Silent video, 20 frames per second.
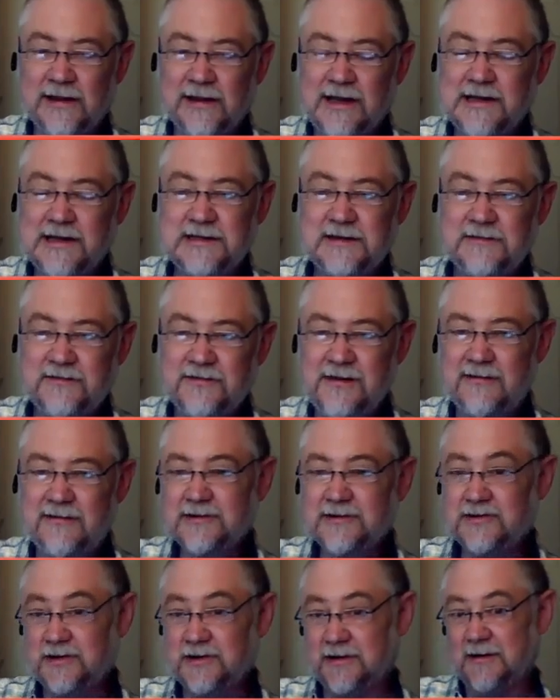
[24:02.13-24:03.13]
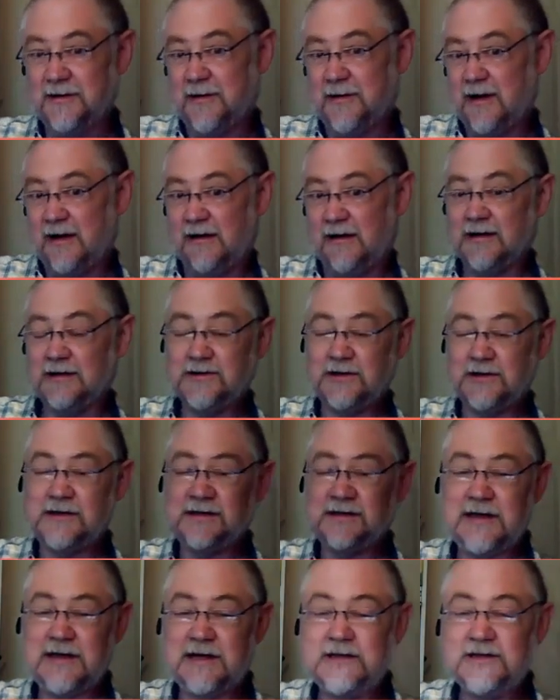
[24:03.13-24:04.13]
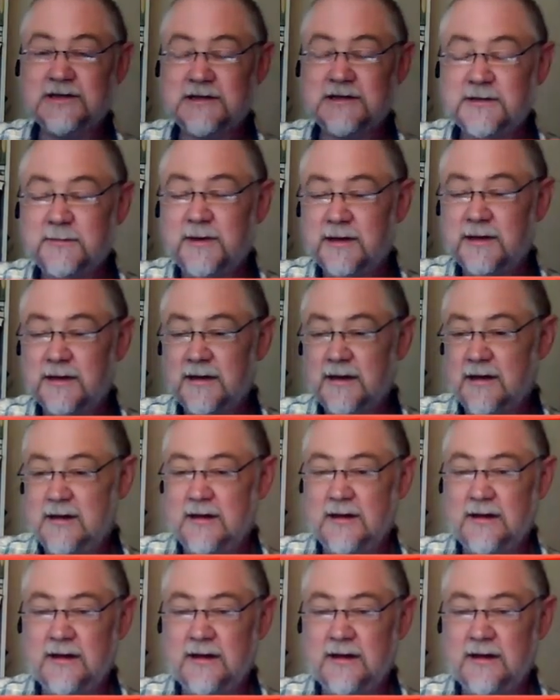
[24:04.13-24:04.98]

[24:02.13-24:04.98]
what a lesson for evolutionary biology to teach us. But